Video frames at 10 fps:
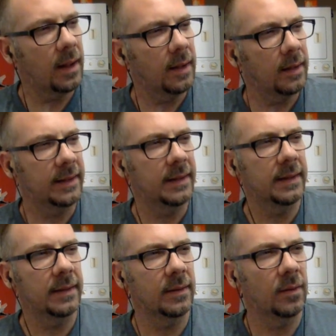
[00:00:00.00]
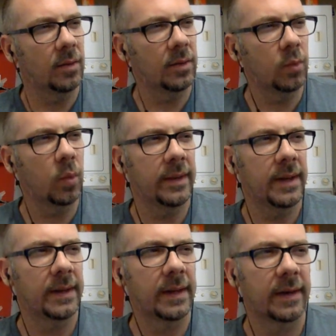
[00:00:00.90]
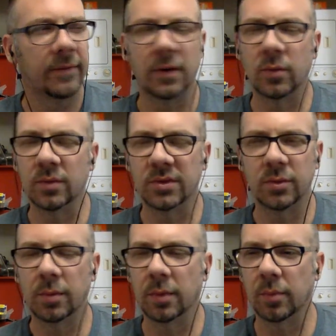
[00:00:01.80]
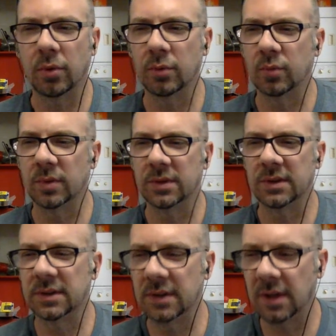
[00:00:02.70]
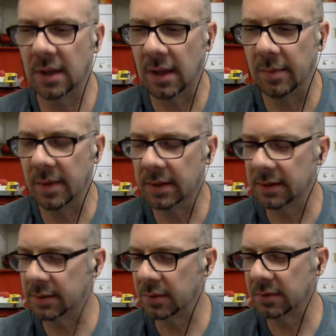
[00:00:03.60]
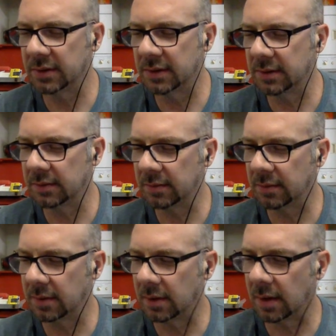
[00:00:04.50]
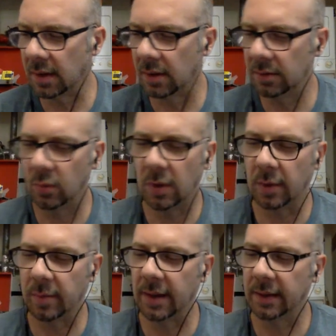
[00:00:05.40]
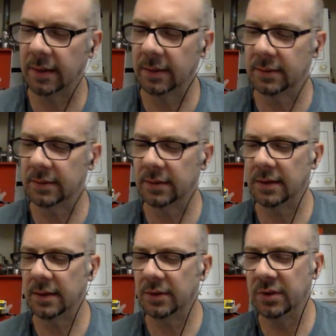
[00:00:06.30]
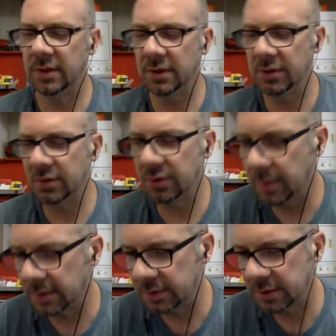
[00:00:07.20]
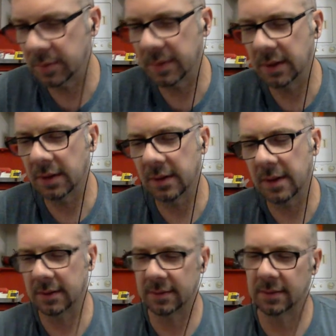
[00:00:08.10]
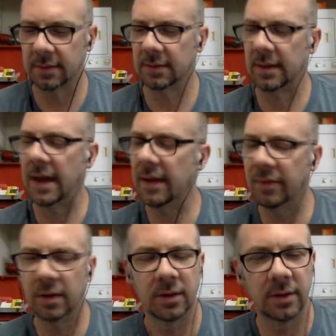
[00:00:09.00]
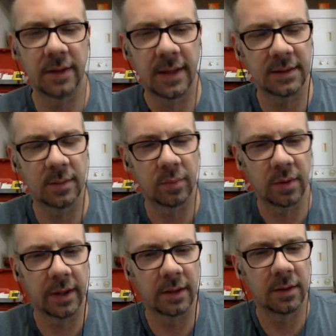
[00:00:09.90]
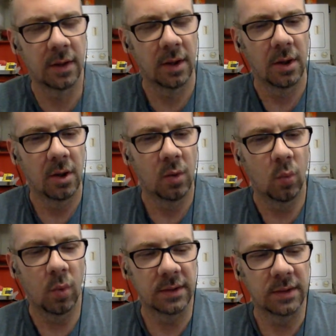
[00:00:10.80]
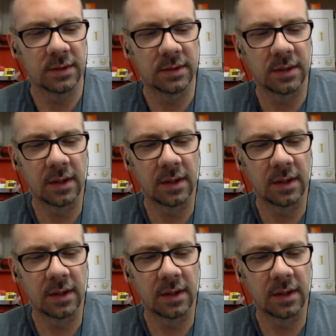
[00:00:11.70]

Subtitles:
The one thing that I felt was super important was I met this person a little while back, and she mentioned to me that having a good exit plan was